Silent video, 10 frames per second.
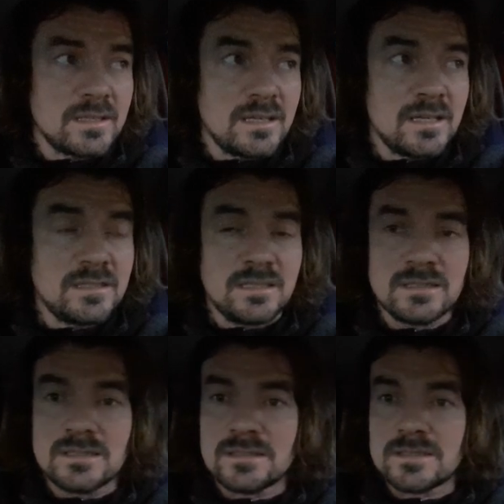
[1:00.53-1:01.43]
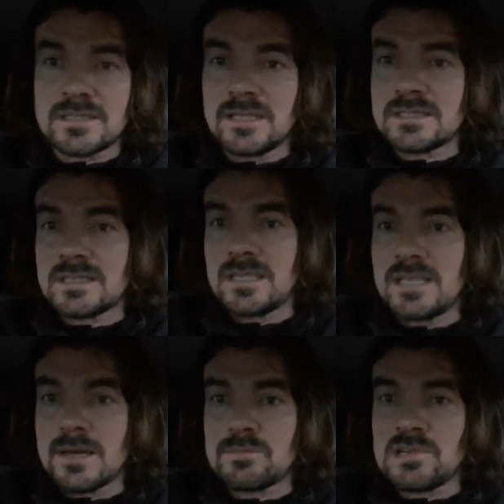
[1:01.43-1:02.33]
I didn't sense
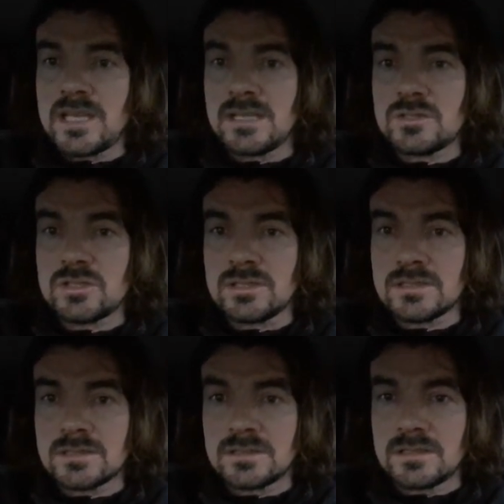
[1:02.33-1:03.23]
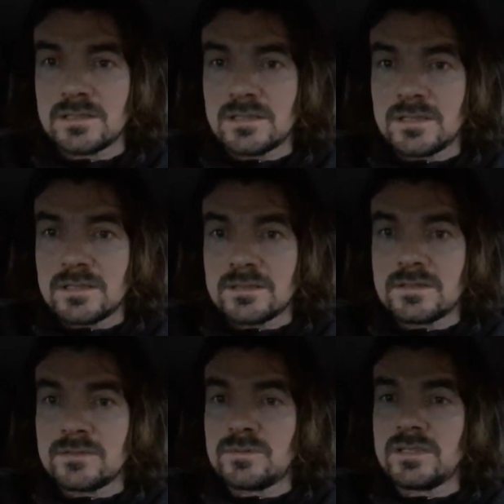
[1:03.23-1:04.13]
any apprehension.
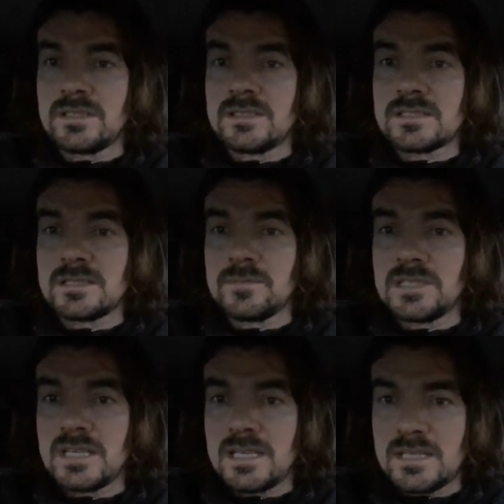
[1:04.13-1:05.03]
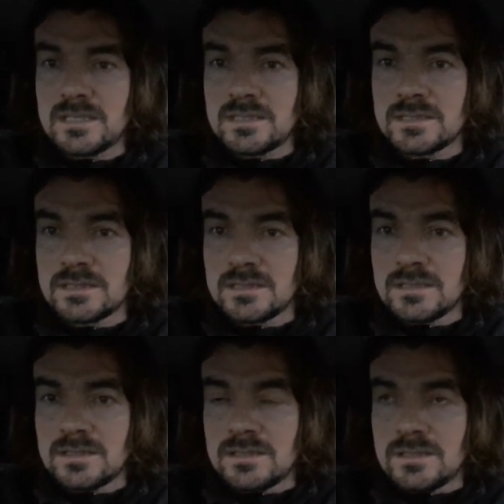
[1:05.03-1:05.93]
They weren't intimidated.
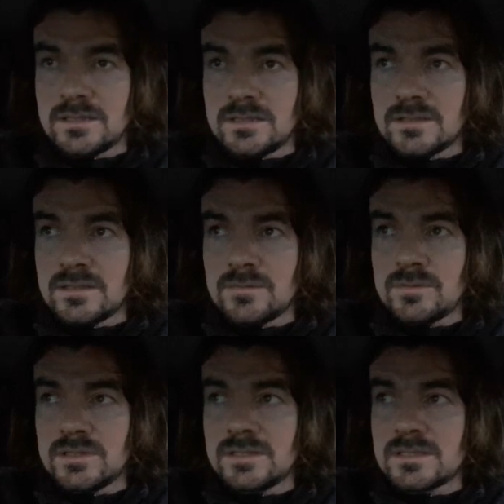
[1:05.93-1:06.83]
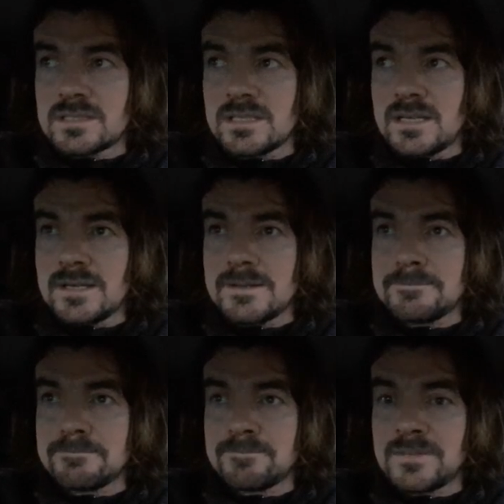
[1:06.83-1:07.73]
They weren't.
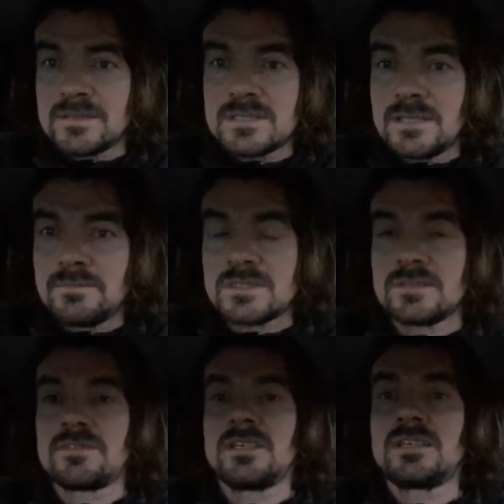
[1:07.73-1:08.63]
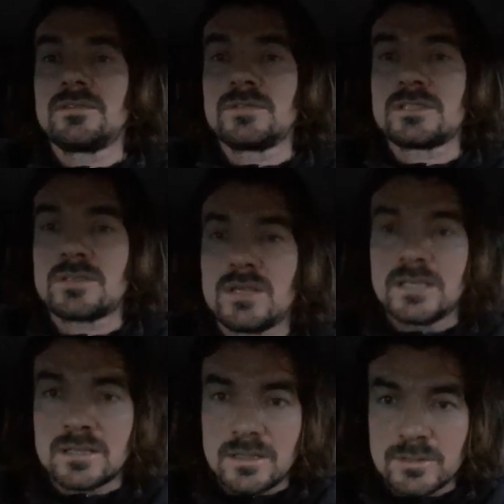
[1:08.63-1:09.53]
They seemed to think it was
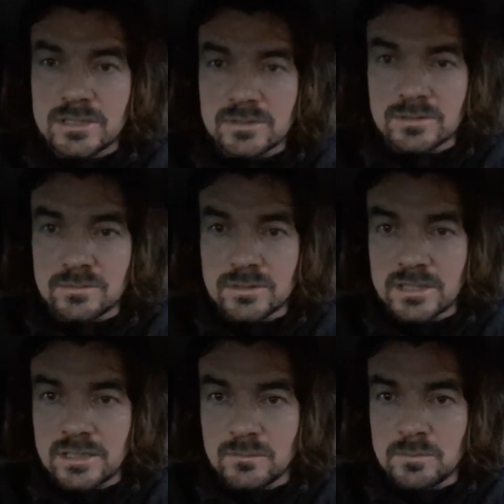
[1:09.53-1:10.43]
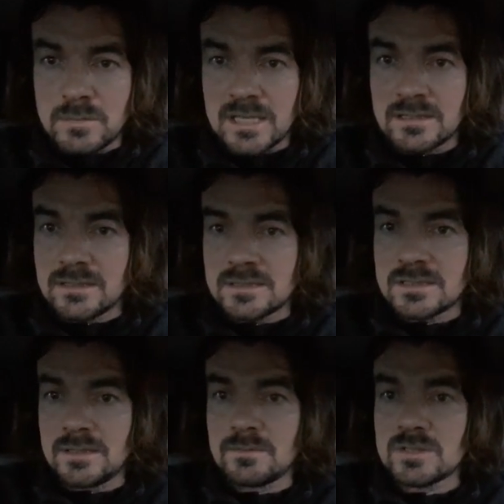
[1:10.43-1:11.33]
quite comical working with men. It
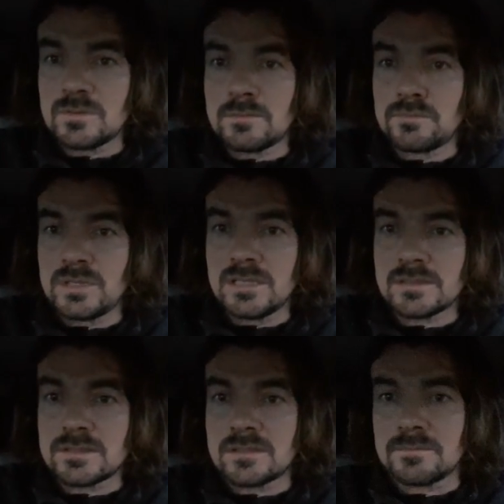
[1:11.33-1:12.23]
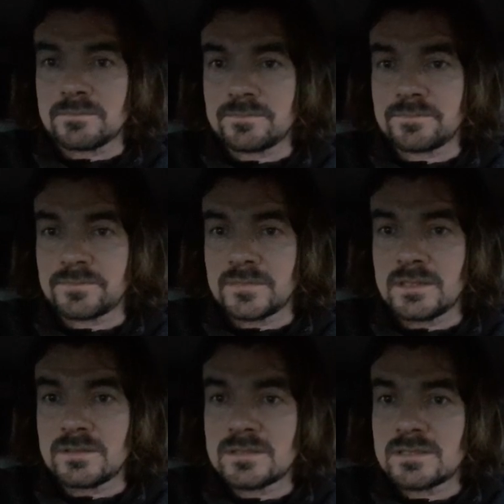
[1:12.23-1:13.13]
seemed to appeal to them.
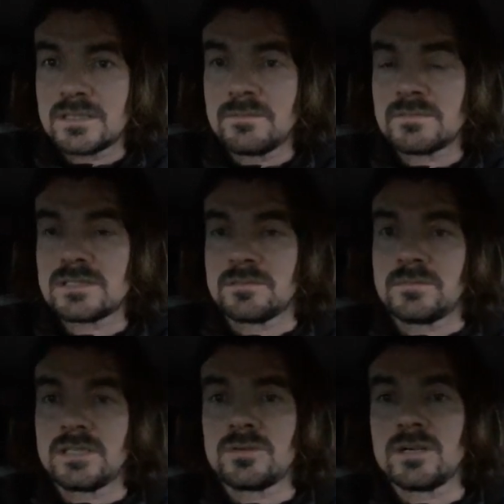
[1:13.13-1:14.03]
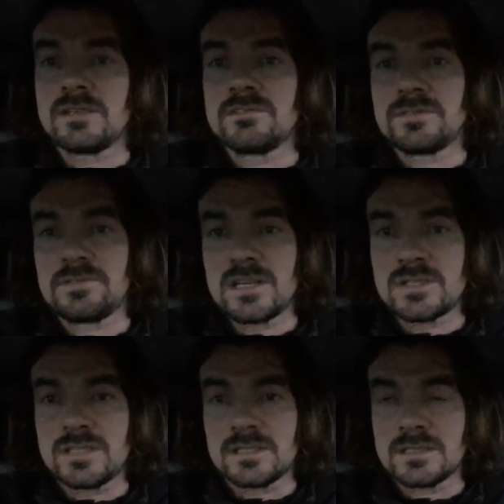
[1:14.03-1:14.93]
It seemed to be quite
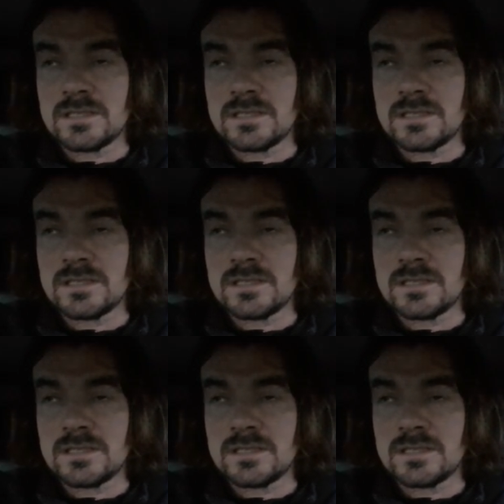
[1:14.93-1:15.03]
refreshing.